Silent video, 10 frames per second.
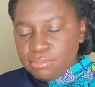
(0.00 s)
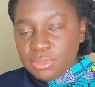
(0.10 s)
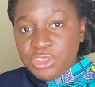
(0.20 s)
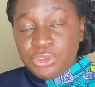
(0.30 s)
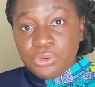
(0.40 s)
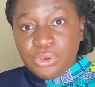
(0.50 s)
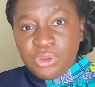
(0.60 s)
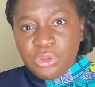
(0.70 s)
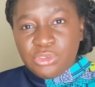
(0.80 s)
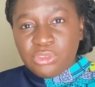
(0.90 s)
you're going
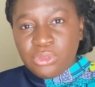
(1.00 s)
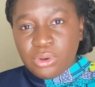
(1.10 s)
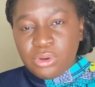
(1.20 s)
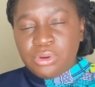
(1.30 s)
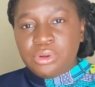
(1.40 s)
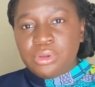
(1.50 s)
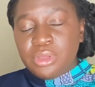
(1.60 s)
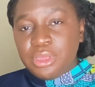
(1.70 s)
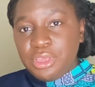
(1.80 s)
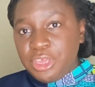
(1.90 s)
to store
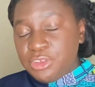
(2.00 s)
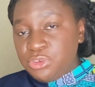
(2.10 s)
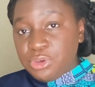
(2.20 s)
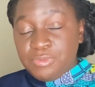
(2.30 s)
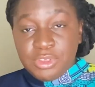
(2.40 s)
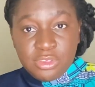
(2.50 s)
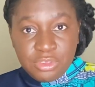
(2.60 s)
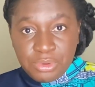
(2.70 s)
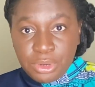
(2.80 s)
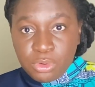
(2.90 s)
each of these
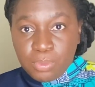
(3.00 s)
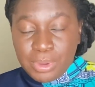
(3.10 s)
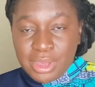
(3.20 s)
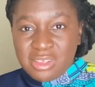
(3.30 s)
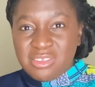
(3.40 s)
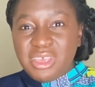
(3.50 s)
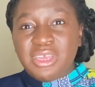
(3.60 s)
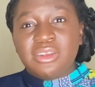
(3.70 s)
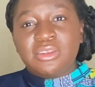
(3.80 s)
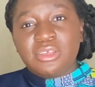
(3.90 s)
3 notepads
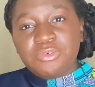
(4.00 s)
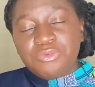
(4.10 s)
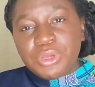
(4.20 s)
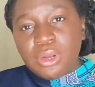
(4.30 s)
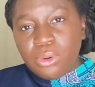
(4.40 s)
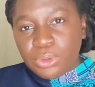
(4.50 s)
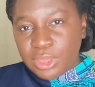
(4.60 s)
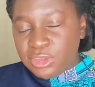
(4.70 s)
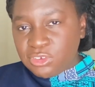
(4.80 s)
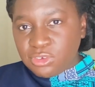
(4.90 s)
in different
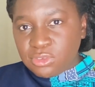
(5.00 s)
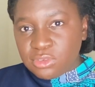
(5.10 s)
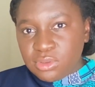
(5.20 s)
locations.